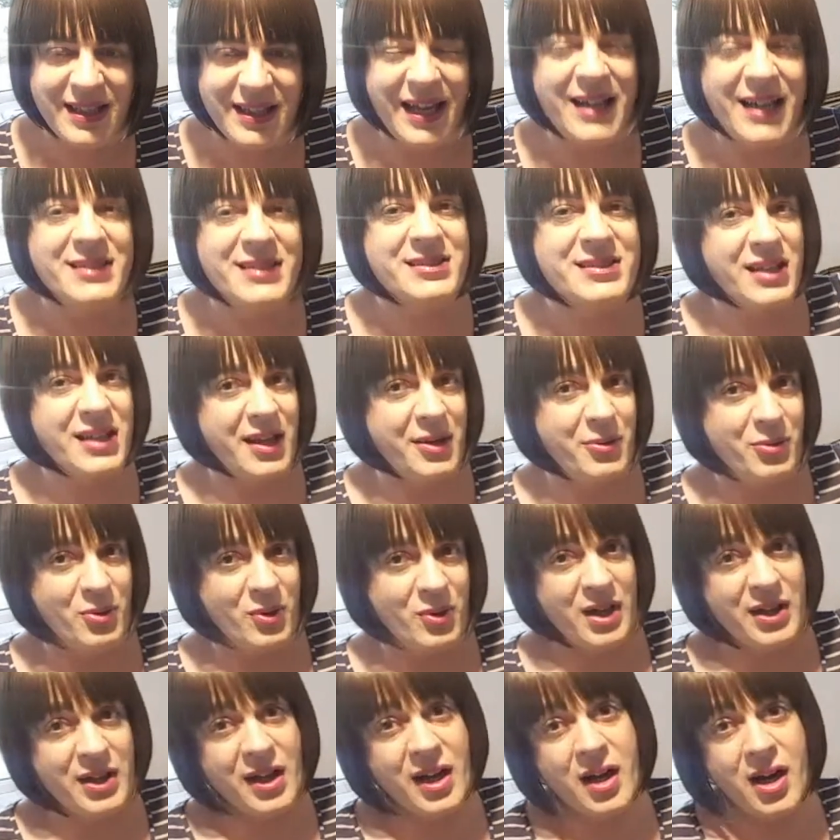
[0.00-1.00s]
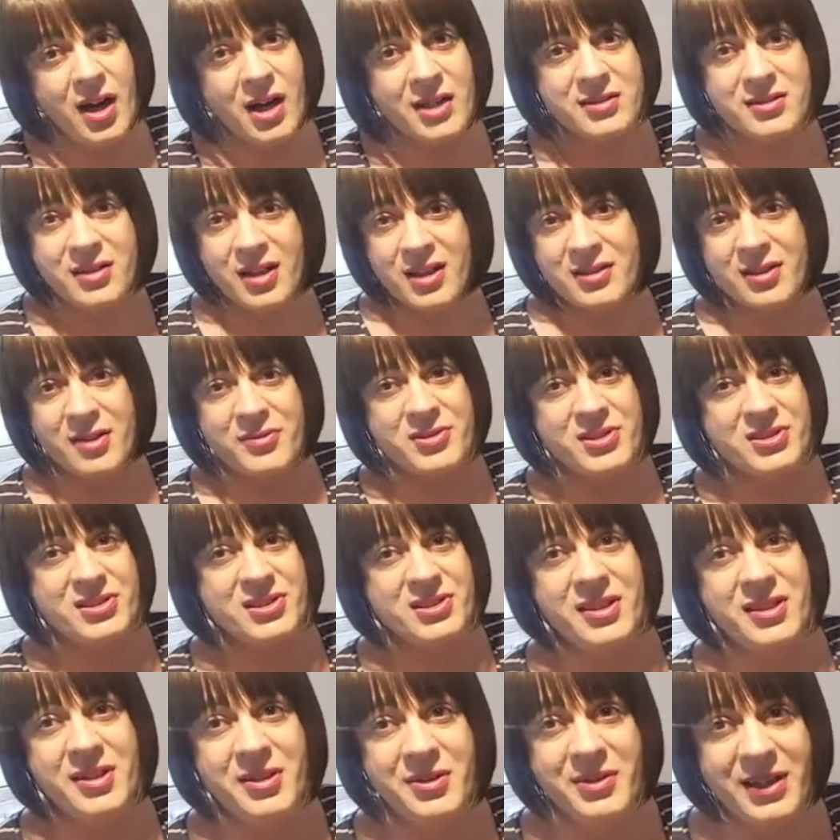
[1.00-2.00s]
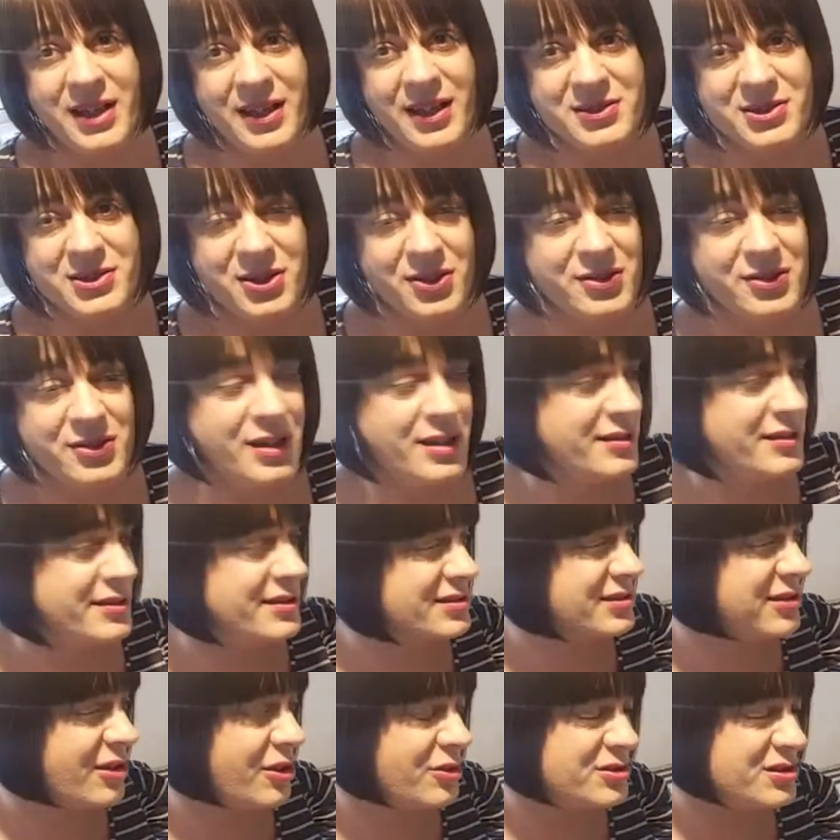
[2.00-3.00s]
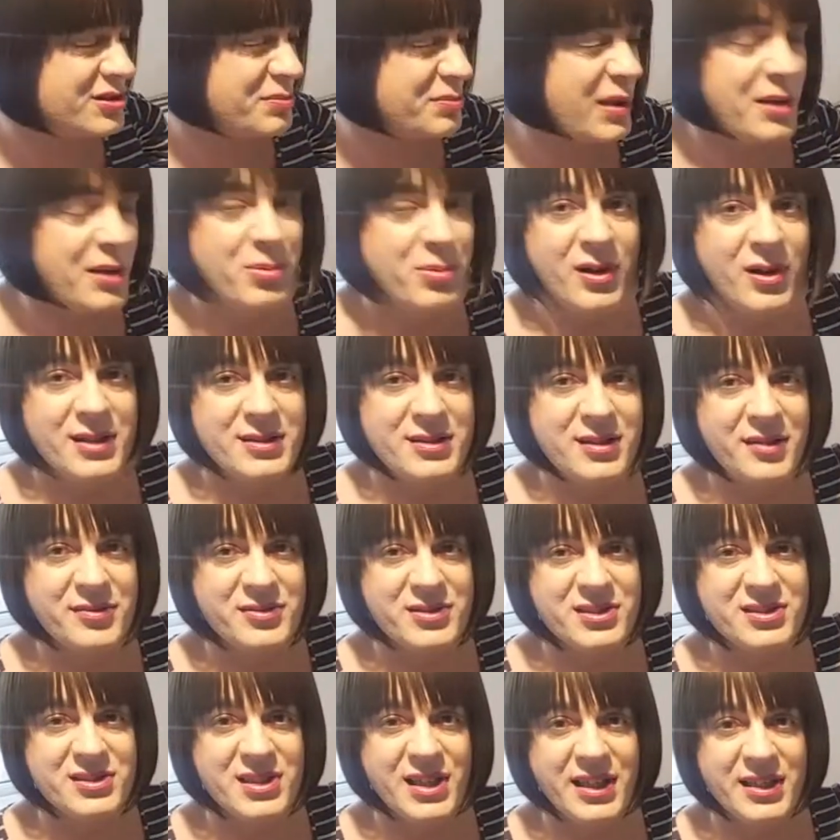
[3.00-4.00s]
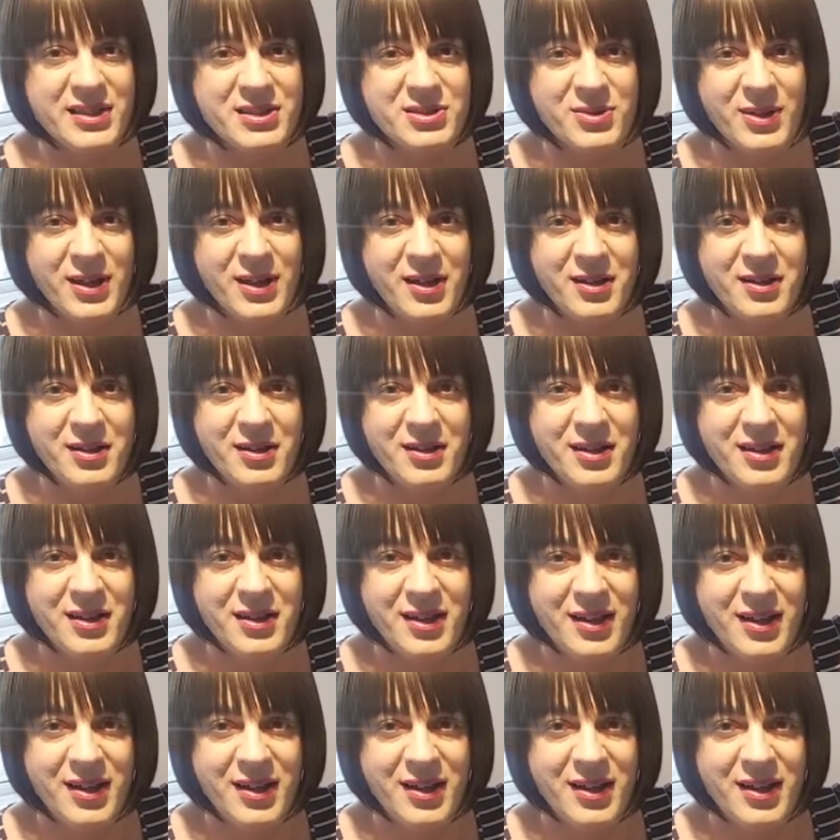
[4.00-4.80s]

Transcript: Yes, yeah, I'd love to see you again, John, and there's loads of people I'd love to see as well.